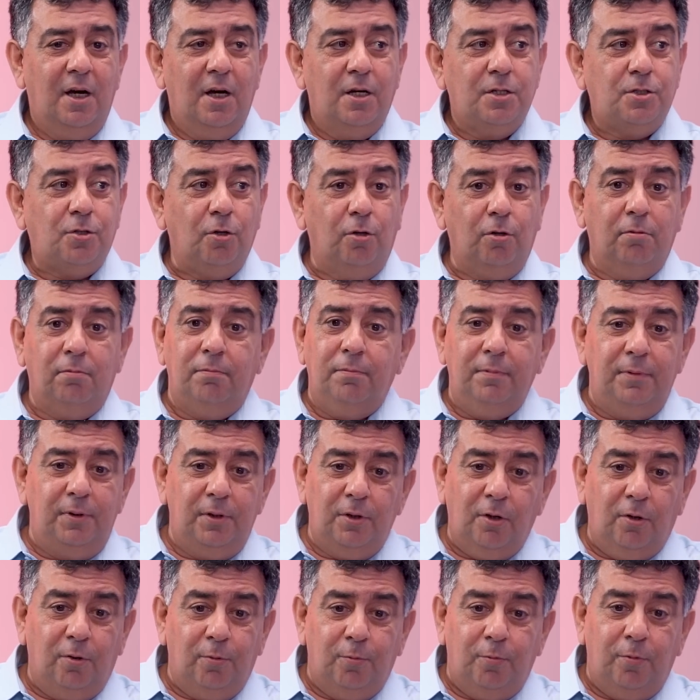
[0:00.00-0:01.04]
So,
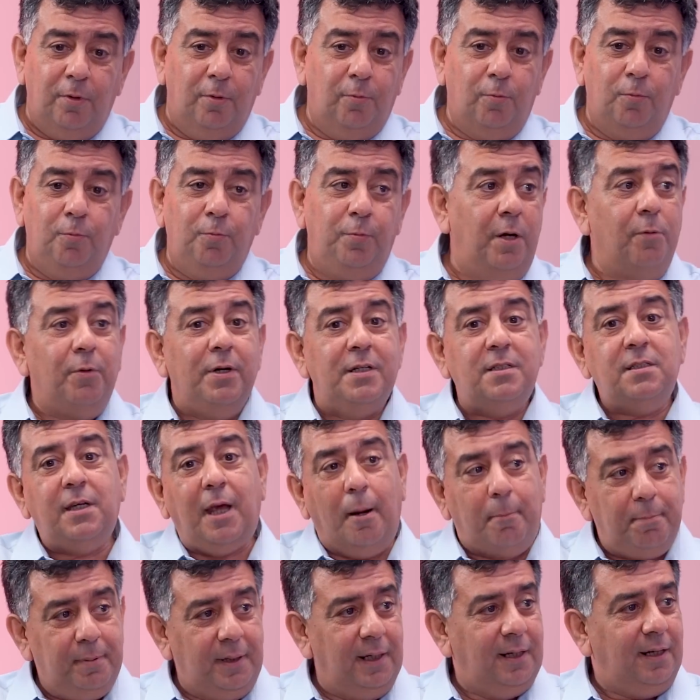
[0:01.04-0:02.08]
we were
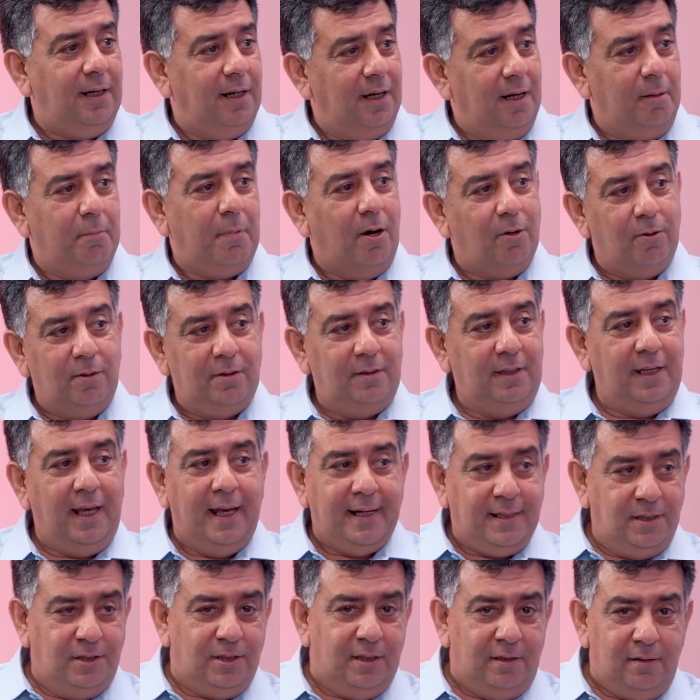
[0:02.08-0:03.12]
skeptical about the
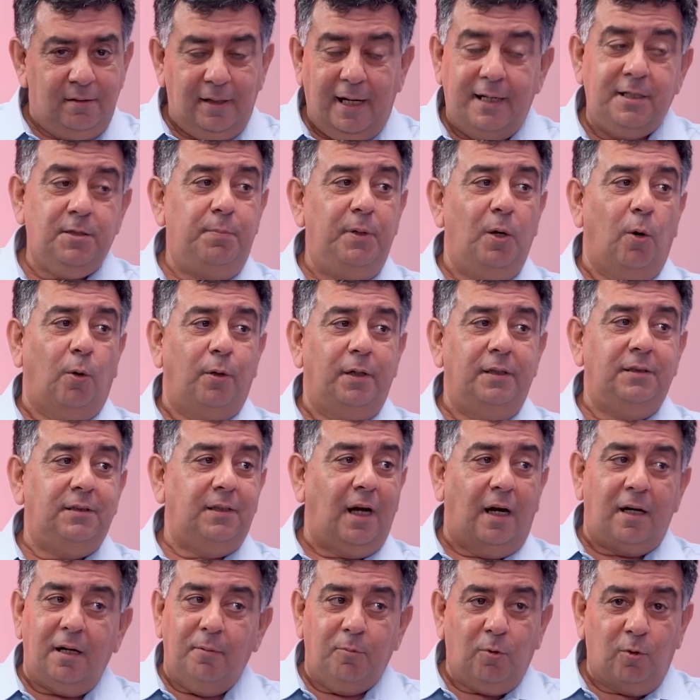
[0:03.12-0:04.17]
engine. Let's be honest,
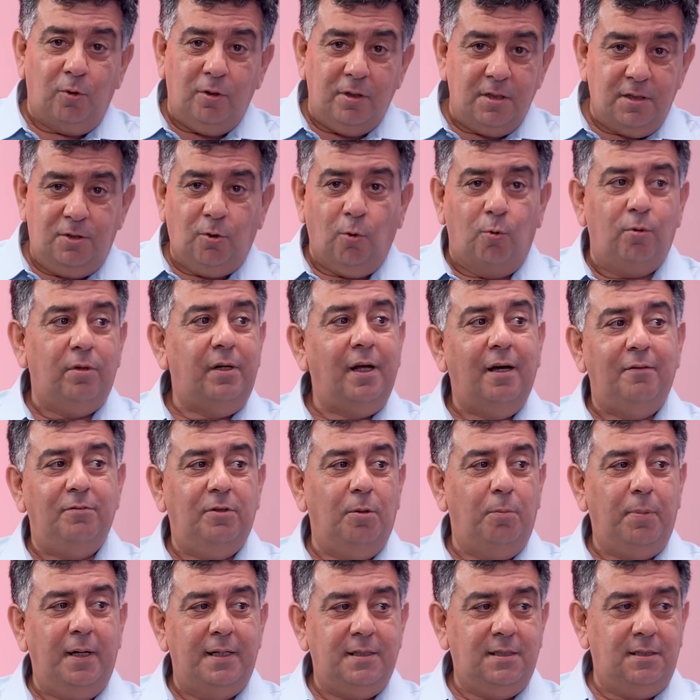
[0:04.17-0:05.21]
Tata Motors don't have
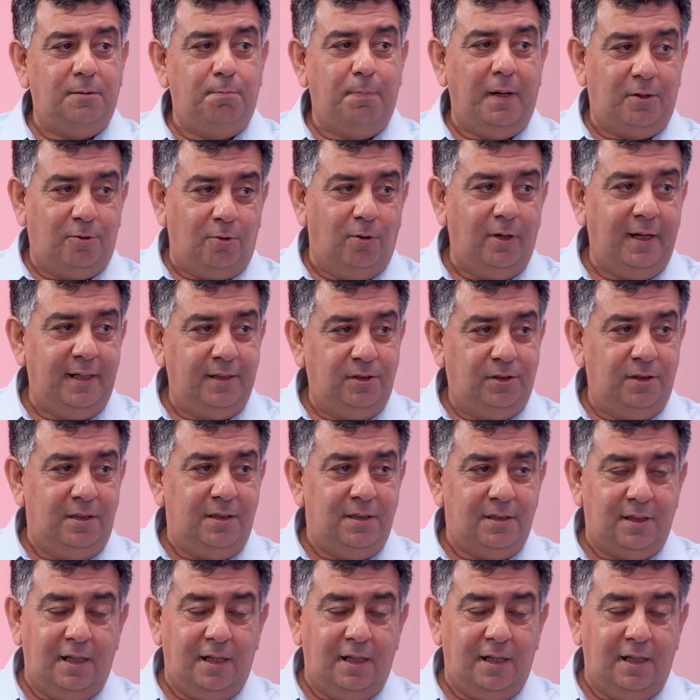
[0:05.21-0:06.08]
the best petrol engines.